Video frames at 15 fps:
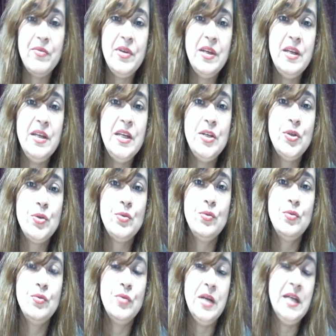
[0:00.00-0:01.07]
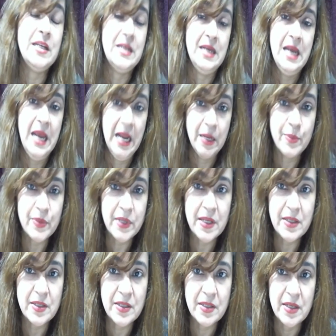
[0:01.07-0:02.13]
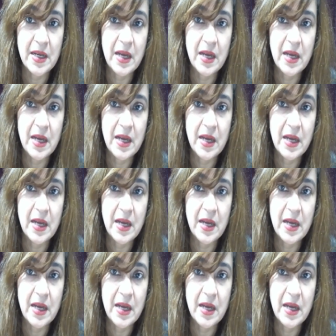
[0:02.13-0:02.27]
we need to, it helps us,